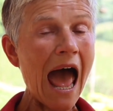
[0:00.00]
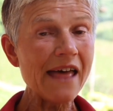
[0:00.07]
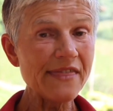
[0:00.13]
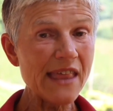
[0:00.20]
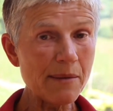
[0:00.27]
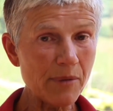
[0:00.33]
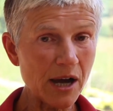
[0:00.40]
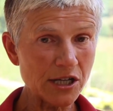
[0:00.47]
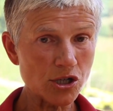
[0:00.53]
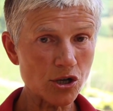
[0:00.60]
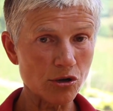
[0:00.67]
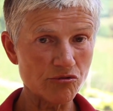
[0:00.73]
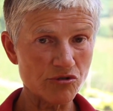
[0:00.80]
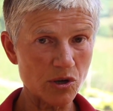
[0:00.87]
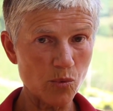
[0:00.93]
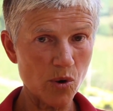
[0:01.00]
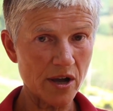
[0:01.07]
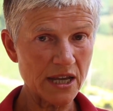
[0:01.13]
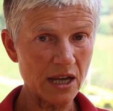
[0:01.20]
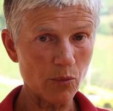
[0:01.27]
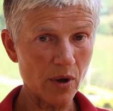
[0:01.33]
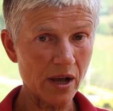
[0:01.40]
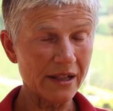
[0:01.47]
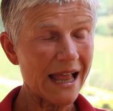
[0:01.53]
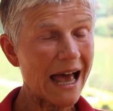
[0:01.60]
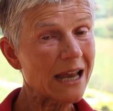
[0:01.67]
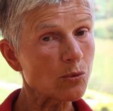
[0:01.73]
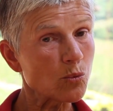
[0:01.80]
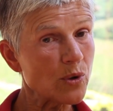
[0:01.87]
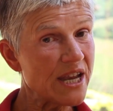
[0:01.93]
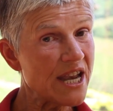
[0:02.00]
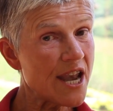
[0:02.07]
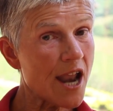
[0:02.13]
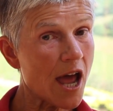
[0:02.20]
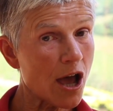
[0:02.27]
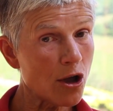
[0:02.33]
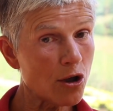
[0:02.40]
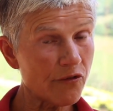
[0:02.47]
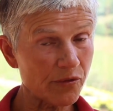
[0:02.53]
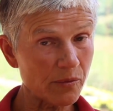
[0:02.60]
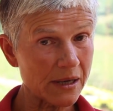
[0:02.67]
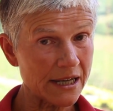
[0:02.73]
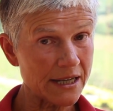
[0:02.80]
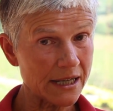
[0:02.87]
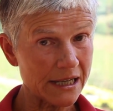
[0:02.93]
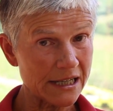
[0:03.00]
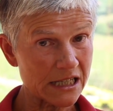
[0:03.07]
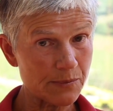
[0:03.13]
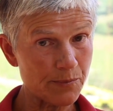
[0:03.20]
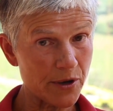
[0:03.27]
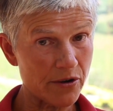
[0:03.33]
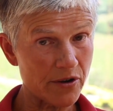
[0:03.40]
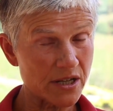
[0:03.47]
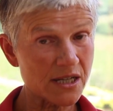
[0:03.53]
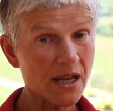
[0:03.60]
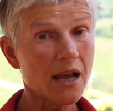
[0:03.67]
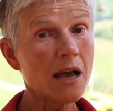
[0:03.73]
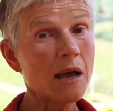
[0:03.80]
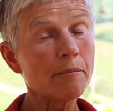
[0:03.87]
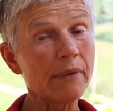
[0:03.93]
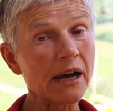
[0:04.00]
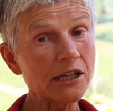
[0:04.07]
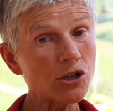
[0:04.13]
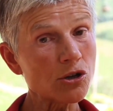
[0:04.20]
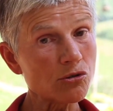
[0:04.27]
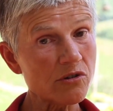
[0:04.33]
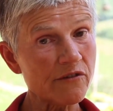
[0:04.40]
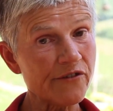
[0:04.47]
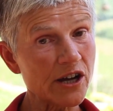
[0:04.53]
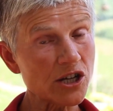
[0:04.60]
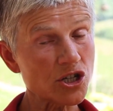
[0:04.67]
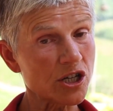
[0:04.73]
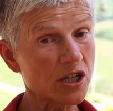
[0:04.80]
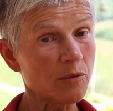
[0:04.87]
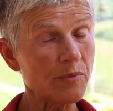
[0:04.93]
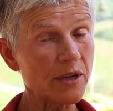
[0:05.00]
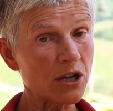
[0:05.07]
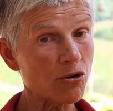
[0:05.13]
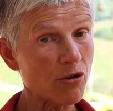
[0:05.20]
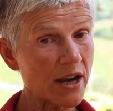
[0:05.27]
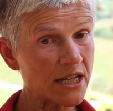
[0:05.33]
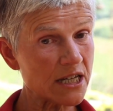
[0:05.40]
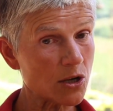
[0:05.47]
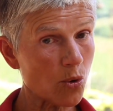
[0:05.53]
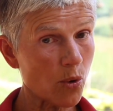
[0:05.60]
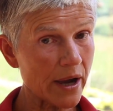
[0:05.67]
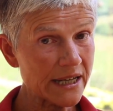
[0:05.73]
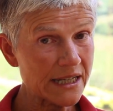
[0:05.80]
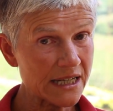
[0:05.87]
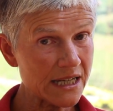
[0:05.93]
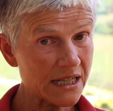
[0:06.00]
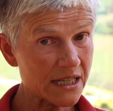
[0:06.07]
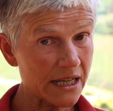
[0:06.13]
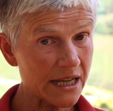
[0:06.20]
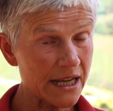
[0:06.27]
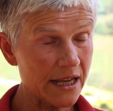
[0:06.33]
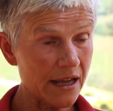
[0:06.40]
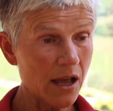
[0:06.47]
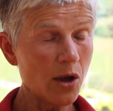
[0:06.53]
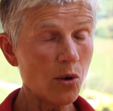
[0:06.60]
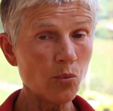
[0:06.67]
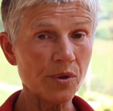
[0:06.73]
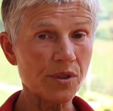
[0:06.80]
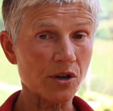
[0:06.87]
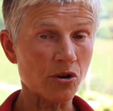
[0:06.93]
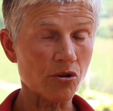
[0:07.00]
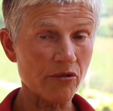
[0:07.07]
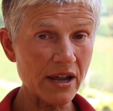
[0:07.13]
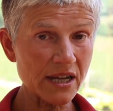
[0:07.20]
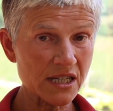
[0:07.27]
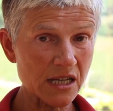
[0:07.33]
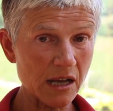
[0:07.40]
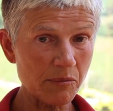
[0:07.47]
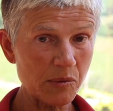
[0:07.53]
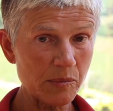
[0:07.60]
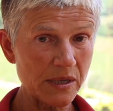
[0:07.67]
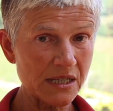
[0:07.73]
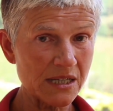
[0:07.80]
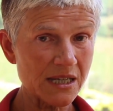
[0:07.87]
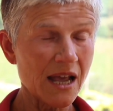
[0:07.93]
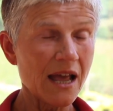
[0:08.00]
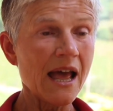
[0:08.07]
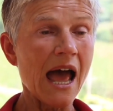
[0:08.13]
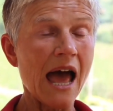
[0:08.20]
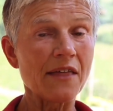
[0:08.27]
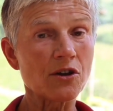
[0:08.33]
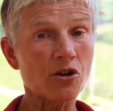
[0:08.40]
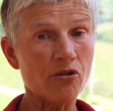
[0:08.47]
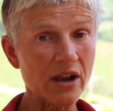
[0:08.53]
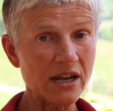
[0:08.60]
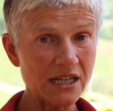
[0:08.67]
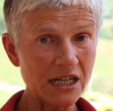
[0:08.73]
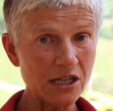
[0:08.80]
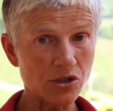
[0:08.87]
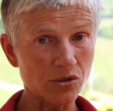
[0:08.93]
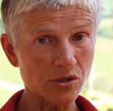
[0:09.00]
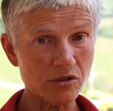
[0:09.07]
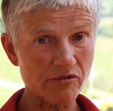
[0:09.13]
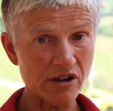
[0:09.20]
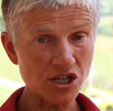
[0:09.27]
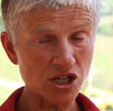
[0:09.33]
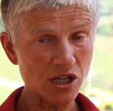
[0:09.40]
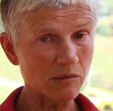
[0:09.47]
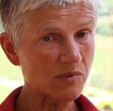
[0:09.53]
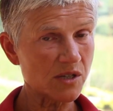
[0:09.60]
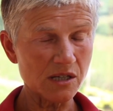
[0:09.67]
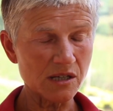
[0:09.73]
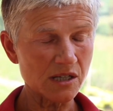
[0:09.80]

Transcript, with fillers: and their mitochondria working well, and we know from clinical experience mitochondrial function can be corrected quite easily with the correct supplements and the correct detox regimes.